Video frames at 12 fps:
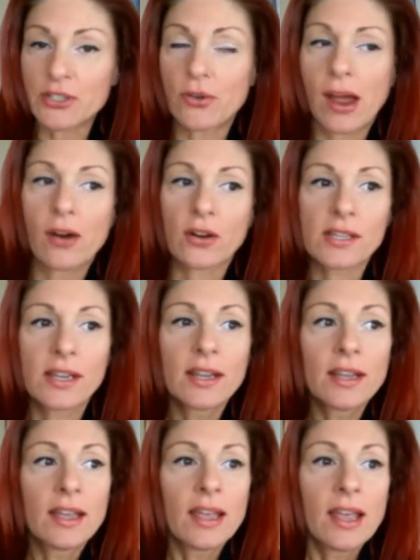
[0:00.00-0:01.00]
me 2 hours.
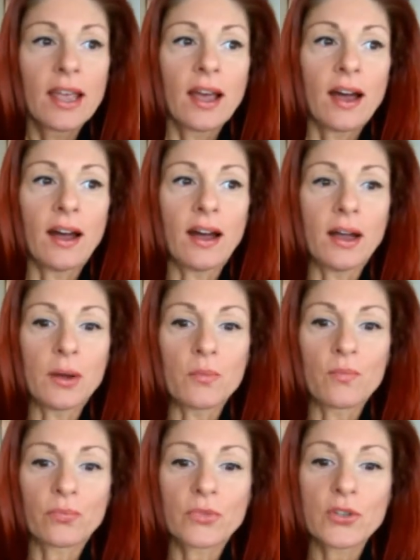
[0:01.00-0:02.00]

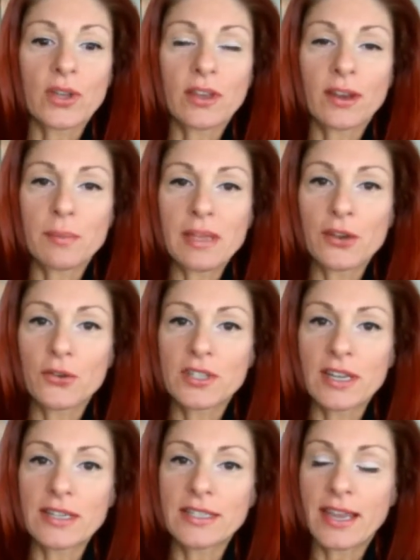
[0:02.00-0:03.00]
So I thought it'd be
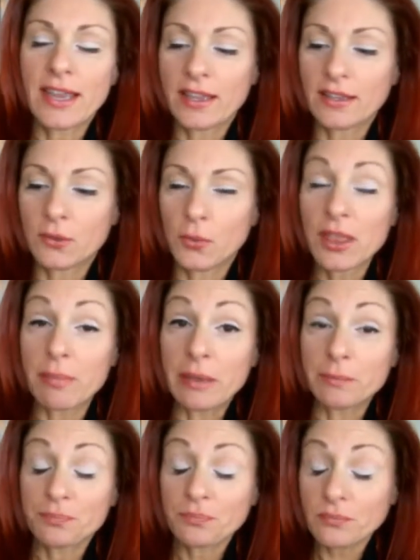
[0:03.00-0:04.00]
interesting to take with
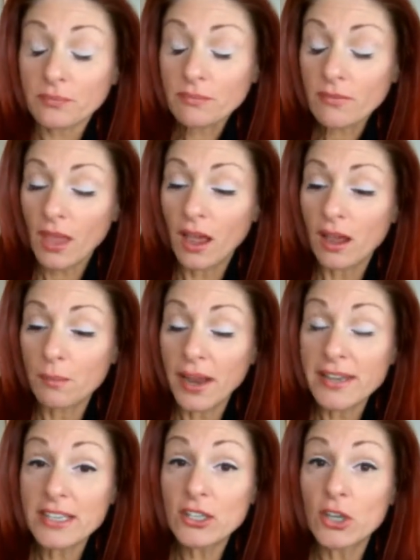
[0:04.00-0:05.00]
me.
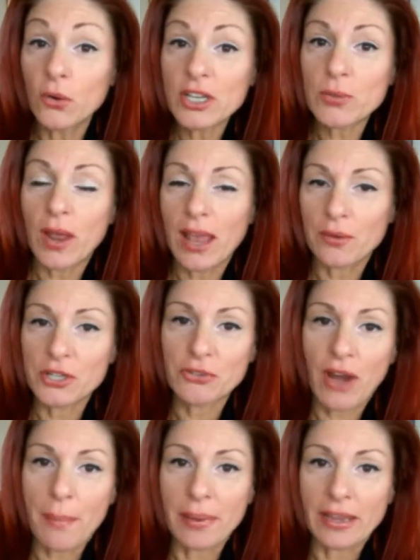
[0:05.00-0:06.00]
I did notice while I was
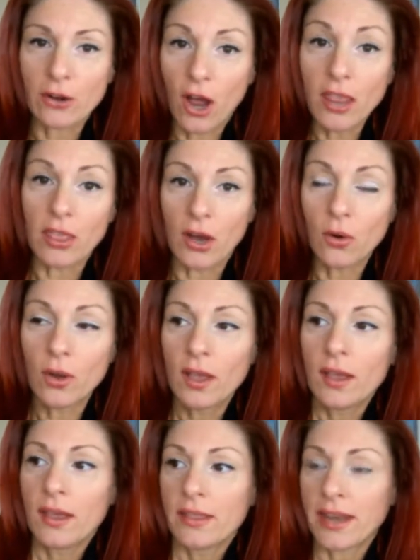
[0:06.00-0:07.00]
strapping it on, though,
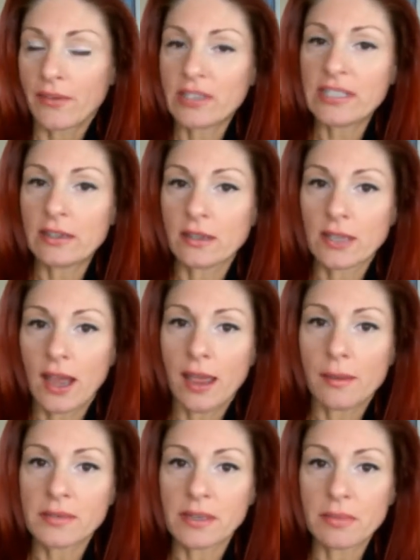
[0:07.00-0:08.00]
that every single
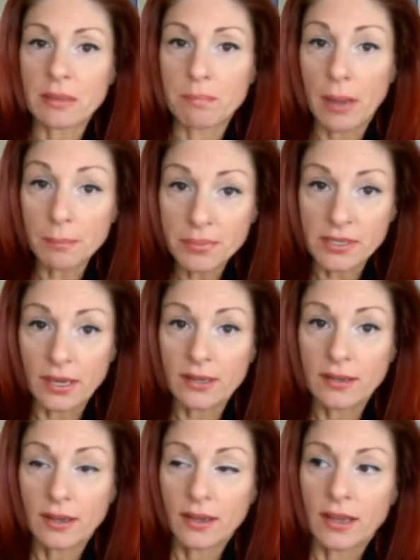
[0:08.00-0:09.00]
time something bumps
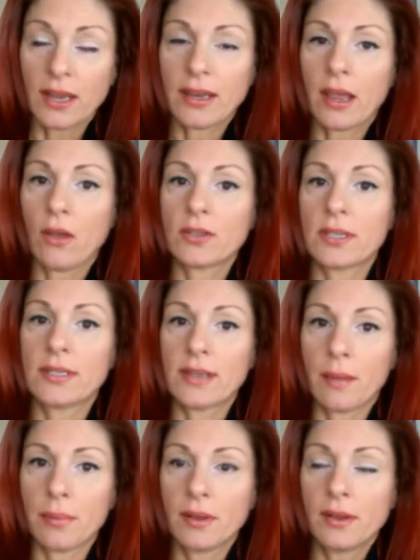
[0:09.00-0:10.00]
it, it counts a
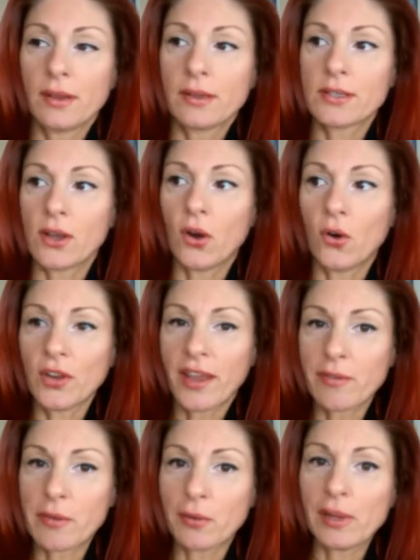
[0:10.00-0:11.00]
step. So you
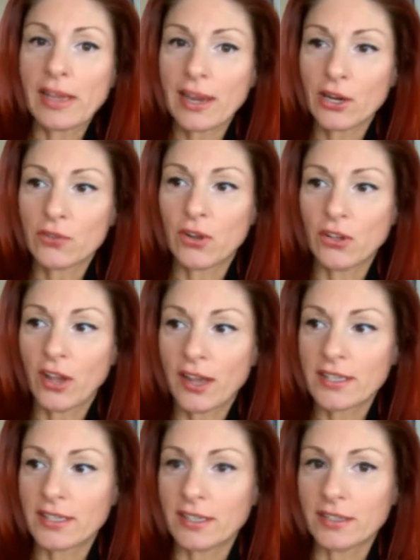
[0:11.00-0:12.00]
have to be really careful
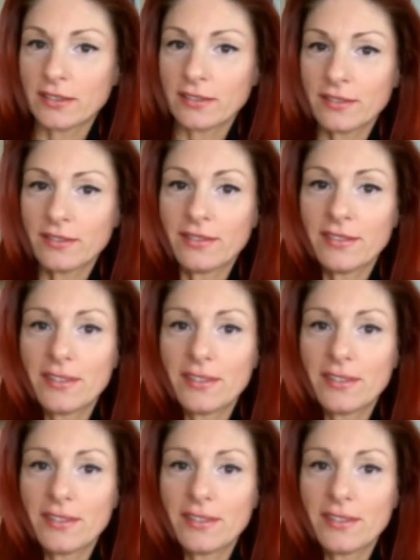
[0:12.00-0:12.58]
not to